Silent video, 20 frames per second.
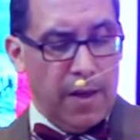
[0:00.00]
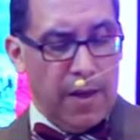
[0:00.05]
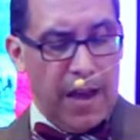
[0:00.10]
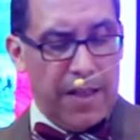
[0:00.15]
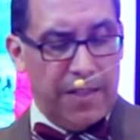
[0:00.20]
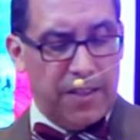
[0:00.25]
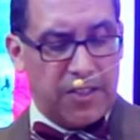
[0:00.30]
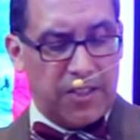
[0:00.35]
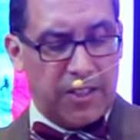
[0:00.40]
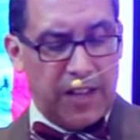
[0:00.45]

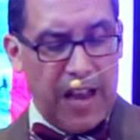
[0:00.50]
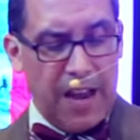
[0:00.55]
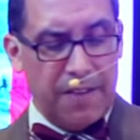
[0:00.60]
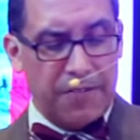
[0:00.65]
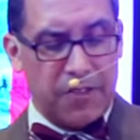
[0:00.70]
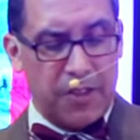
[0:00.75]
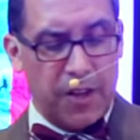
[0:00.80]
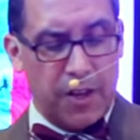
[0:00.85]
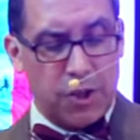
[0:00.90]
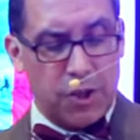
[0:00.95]
And the
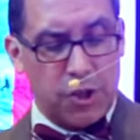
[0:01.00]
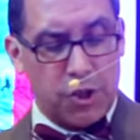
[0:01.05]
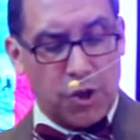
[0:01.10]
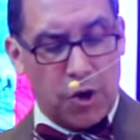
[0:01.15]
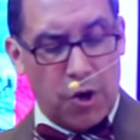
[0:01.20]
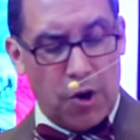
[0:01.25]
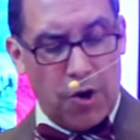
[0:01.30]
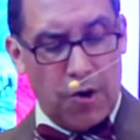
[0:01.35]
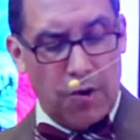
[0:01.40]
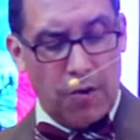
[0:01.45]
slave said,
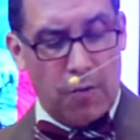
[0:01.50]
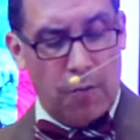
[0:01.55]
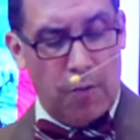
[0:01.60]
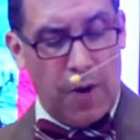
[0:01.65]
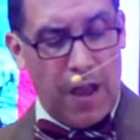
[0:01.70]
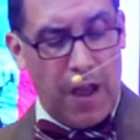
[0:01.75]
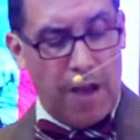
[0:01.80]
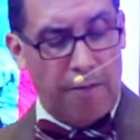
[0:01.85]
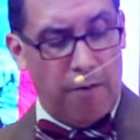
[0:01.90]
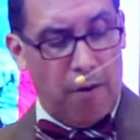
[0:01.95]
Sir,
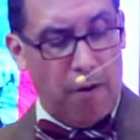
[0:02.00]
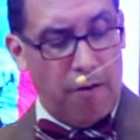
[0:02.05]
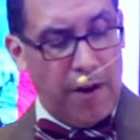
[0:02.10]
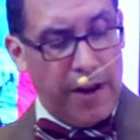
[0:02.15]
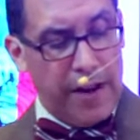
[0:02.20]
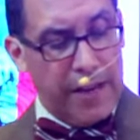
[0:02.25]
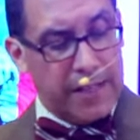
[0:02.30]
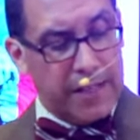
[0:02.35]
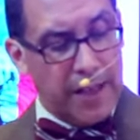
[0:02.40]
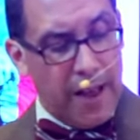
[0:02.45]
we have
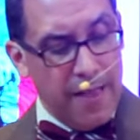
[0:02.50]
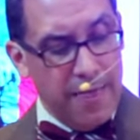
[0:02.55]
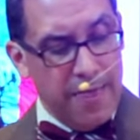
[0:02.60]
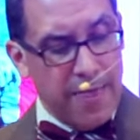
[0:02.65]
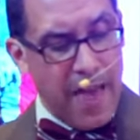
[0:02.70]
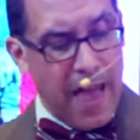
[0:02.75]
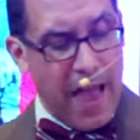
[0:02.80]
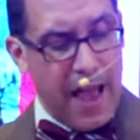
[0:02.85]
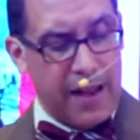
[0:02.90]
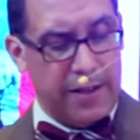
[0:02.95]
already
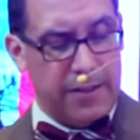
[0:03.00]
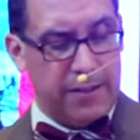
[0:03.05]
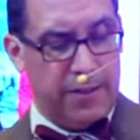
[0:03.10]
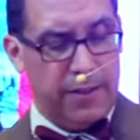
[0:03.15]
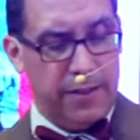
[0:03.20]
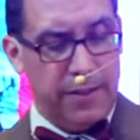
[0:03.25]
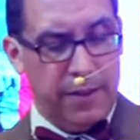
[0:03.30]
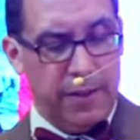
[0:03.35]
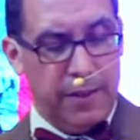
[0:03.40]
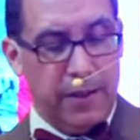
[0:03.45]
done that,
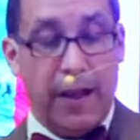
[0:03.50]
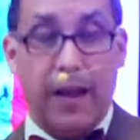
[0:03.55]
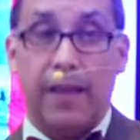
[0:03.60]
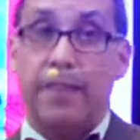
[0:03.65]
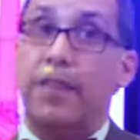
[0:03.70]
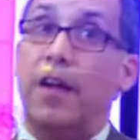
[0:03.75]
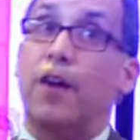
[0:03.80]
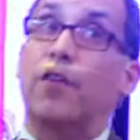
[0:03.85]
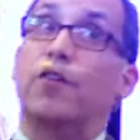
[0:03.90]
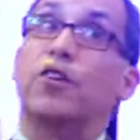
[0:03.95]

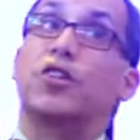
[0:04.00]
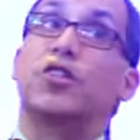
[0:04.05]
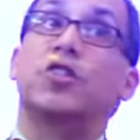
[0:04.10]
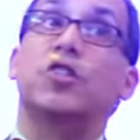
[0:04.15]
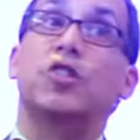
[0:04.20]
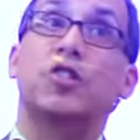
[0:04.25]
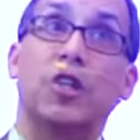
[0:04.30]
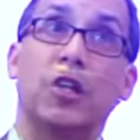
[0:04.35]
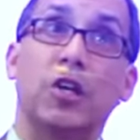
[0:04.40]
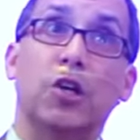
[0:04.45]
and there is
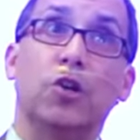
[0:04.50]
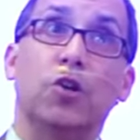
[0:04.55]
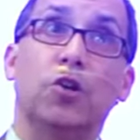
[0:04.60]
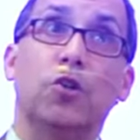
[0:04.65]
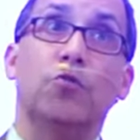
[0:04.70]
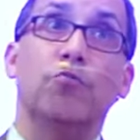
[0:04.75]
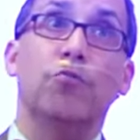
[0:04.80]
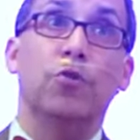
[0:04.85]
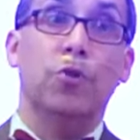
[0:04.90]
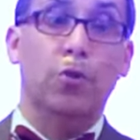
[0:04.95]

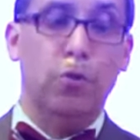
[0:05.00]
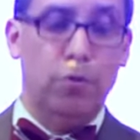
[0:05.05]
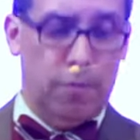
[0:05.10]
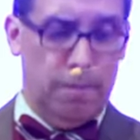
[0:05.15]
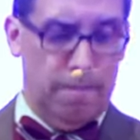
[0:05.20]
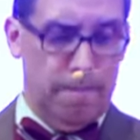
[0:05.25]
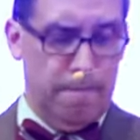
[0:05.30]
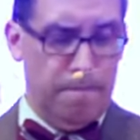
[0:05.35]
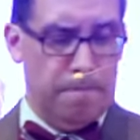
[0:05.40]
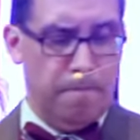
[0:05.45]
still
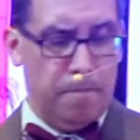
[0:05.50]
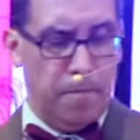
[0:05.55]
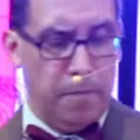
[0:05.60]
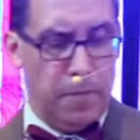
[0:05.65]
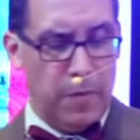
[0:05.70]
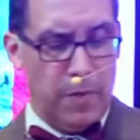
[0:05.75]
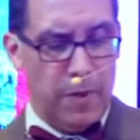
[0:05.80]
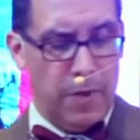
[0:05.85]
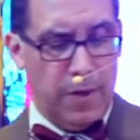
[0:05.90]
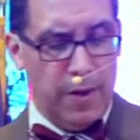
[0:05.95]
room.
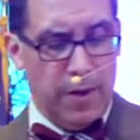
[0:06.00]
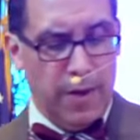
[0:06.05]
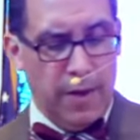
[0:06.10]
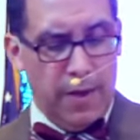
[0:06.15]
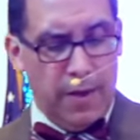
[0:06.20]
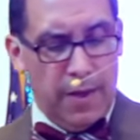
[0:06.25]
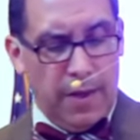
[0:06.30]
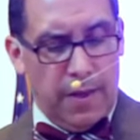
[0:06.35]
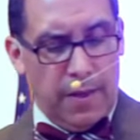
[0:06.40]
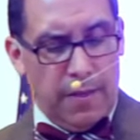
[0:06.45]

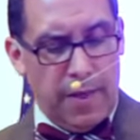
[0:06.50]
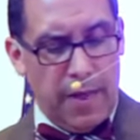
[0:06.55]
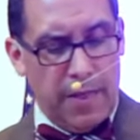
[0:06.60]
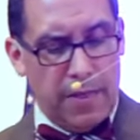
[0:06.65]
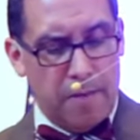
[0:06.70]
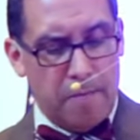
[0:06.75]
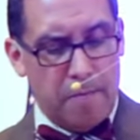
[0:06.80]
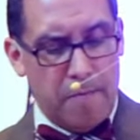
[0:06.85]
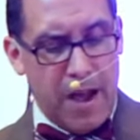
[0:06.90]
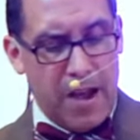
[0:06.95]

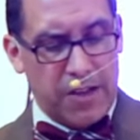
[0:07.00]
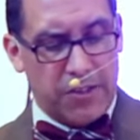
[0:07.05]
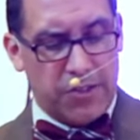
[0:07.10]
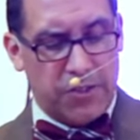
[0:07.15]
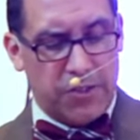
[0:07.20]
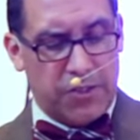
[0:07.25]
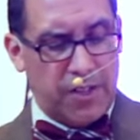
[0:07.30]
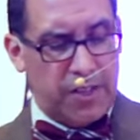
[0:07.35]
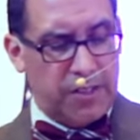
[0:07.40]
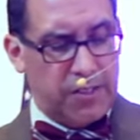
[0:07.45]
Then the
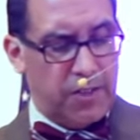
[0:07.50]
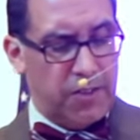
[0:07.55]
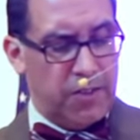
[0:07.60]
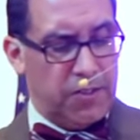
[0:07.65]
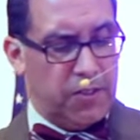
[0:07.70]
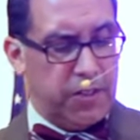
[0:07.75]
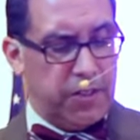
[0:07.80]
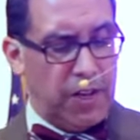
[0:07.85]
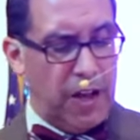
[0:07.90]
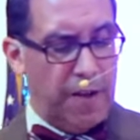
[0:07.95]
master said to
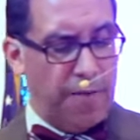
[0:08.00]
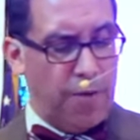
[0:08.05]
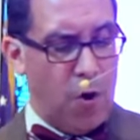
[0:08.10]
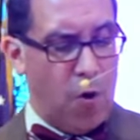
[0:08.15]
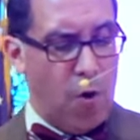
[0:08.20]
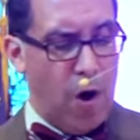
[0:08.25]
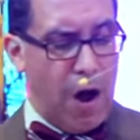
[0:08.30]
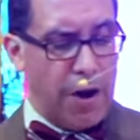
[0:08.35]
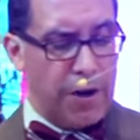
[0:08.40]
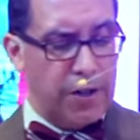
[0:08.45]
the slave,
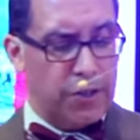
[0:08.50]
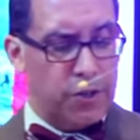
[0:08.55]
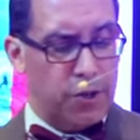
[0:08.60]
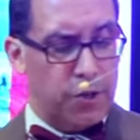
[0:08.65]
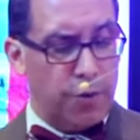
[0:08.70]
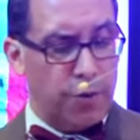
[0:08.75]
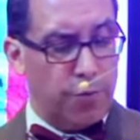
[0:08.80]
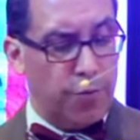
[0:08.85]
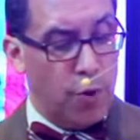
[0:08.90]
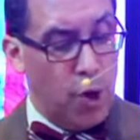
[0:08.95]
Go out
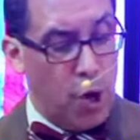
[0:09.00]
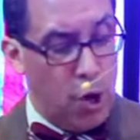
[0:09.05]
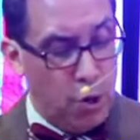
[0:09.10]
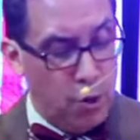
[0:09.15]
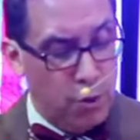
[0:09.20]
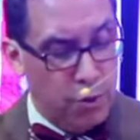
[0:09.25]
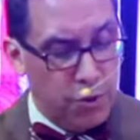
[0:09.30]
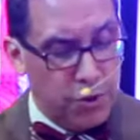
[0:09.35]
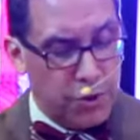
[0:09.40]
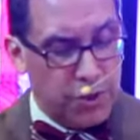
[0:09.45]
into the
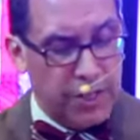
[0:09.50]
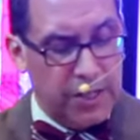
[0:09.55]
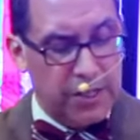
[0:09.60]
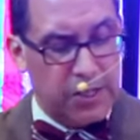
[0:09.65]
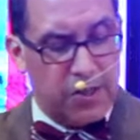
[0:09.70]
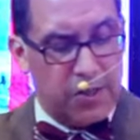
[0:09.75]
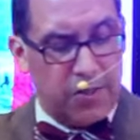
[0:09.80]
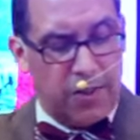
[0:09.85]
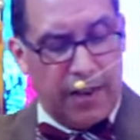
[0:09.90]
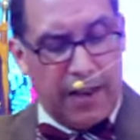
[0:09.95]
roads,
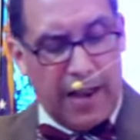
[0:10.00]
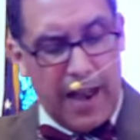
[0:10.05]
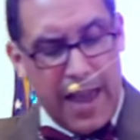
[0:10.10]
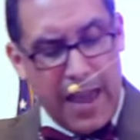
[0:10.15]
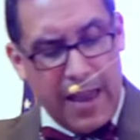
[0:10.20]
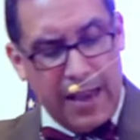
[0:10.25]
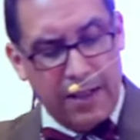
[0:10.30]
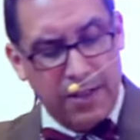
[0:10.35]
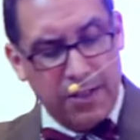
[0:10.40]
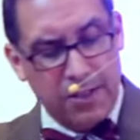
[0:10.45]
into the
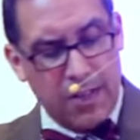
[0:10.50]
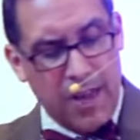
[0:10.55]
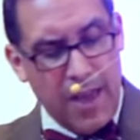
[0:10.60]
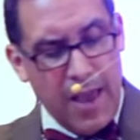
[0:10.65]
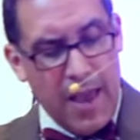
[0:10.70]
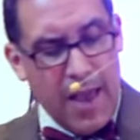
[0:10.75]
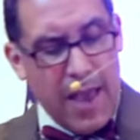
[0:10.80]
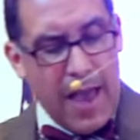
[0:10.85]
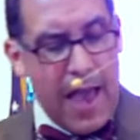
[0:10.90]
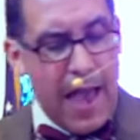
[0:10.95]
lanes,
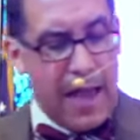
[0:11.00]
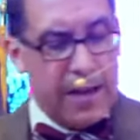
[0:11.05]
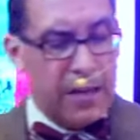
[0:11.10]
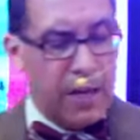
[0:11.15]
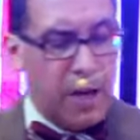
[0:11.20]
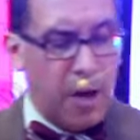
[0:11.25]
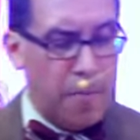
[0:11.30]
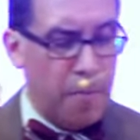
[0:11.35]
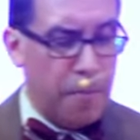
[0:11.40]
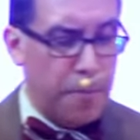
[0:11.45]

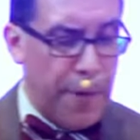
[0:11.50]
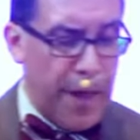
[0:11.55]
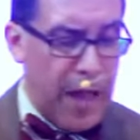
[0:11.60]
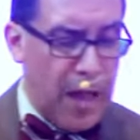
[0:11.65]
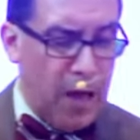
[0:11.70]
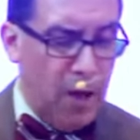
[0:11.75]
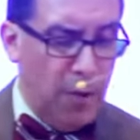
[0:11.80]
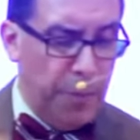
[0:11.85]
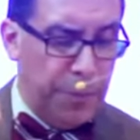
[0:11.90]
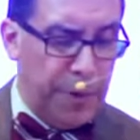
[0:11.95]
and
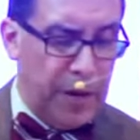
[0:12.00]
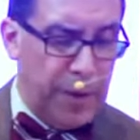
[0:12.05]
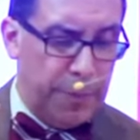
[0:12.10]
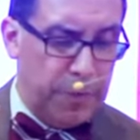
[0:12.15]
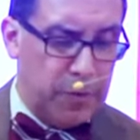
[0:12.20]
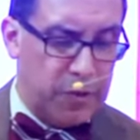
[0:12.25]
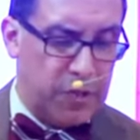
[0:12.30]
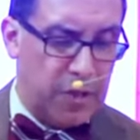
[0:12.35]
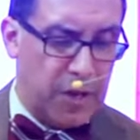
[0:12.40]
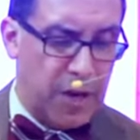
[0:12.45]
compel
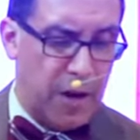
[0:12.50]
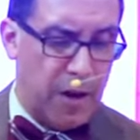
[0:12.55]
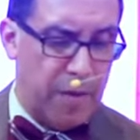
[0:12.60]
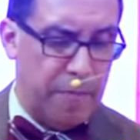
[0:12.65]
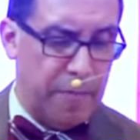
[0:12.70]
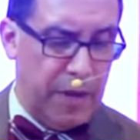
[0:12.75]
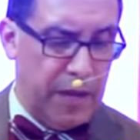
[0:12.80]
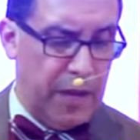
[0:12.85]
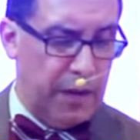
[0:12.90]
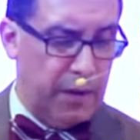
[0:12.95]
people to
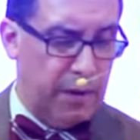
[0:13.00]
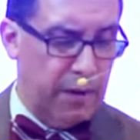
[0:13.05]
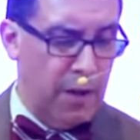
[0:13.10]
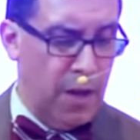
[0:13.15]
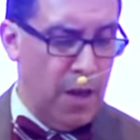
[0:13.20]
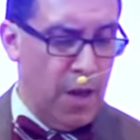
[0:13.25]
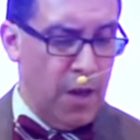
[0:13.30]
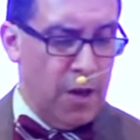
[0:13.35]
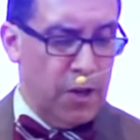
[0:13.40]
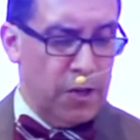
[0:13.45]
come in,
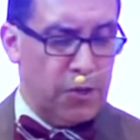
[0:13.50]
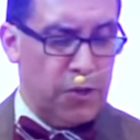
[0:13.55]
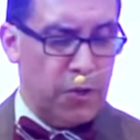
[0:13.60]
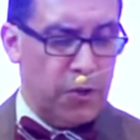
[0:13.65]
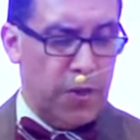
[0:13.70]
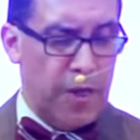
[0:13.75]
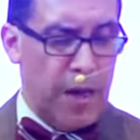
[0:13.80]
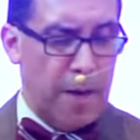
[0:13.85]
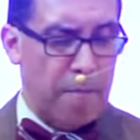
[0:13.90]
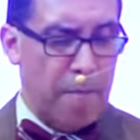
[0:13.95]

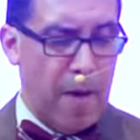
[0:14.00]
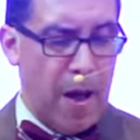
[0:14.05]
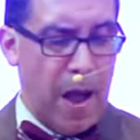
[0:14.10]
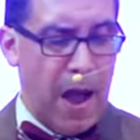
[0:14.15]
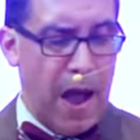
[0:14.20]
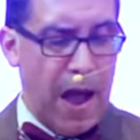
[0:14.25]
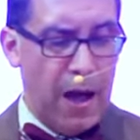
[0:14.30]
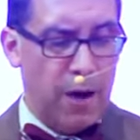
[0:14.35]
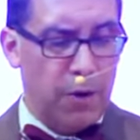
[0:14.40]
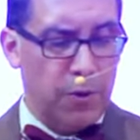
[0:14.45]
so that my
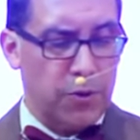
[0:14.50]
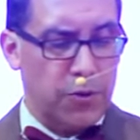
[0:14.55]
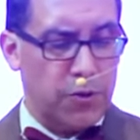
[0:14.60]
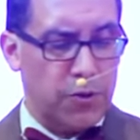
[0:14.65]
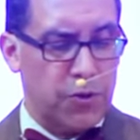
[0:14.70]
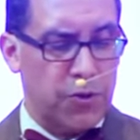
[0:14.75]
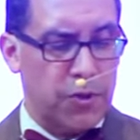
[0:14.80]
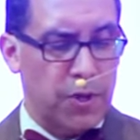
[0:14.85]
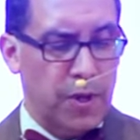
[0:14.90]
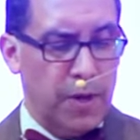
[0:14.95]

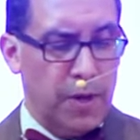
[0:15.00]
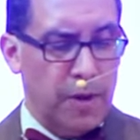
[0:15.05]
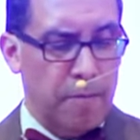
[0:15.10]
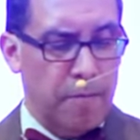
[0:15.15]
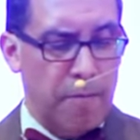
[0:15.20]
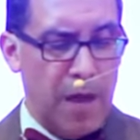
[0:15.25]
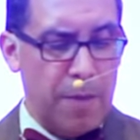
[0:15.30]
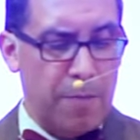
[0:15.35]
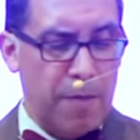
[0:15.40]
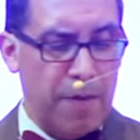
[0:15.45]
house
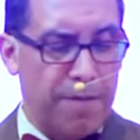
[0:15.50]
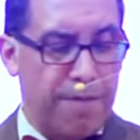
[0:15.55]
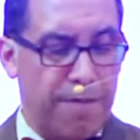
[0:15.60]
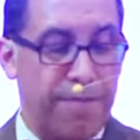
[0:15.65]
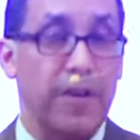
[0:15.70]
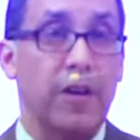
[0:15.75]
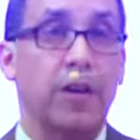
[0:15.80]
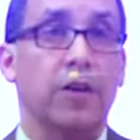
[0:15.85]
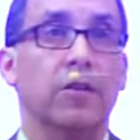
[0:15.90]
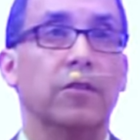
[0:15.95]
may be
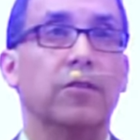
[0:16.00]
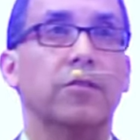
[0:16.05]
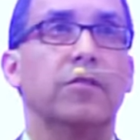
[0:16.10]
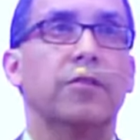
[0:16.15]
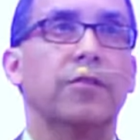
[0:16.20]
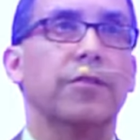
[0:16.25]
filled.